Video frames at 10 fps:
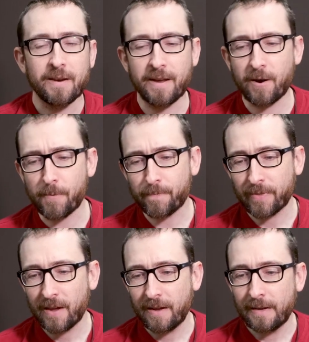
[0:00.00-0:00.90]
Now,
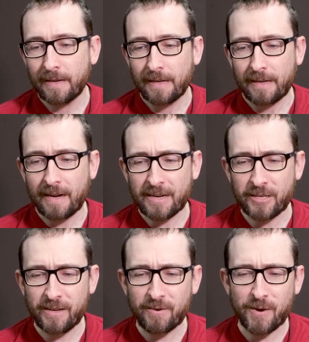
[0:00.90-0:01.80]

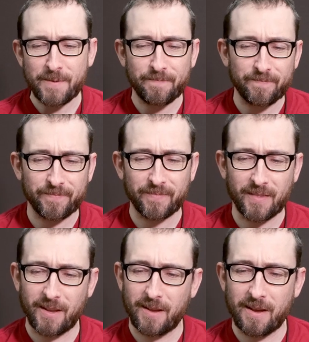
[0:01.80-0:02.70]
actually, you know what?
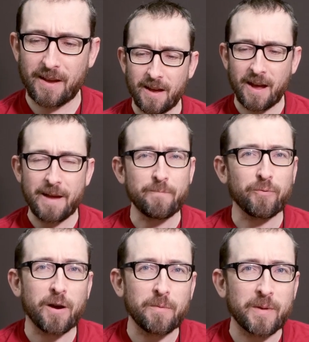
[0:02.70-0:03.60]
I'm
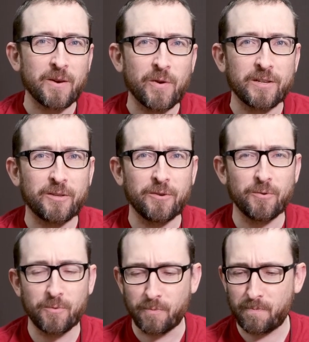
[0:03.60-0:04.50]
probably going
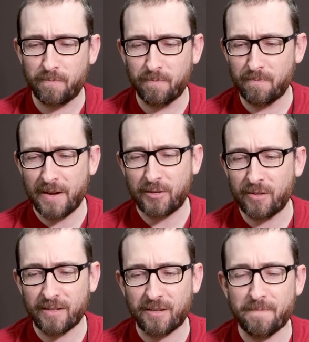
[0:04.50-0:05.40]
to
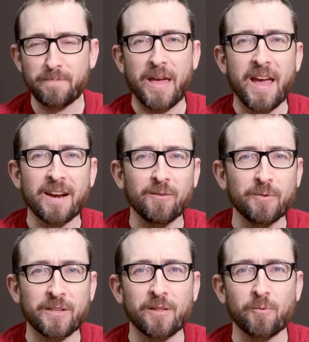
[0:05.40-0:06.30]
mention that some panel
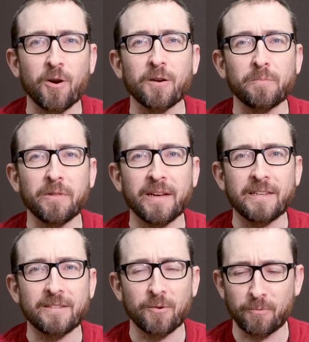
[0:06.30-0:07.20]
was in the wrong
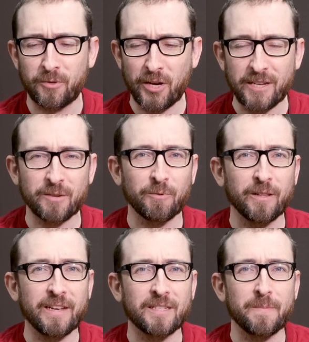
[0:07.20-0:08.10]
place. So Jason
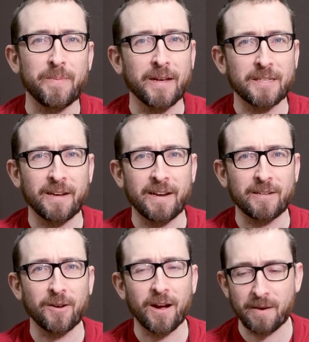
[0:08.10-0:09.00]
really is the best guy to
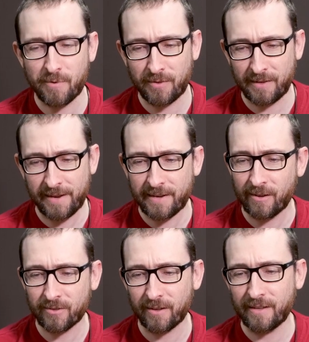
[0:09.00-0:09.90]
talk about the
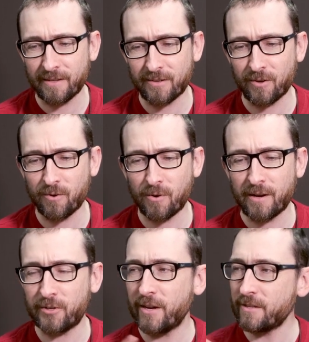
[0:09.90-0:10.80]
details on these. So
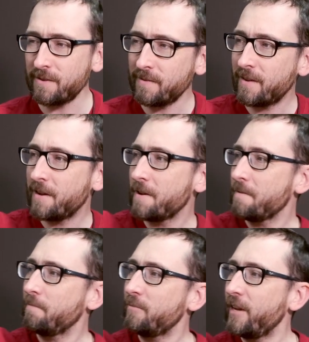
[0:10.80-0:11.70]
Jason,
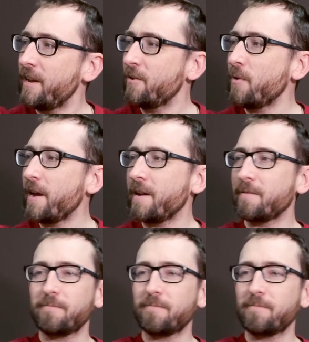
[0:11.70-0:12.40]
take it away.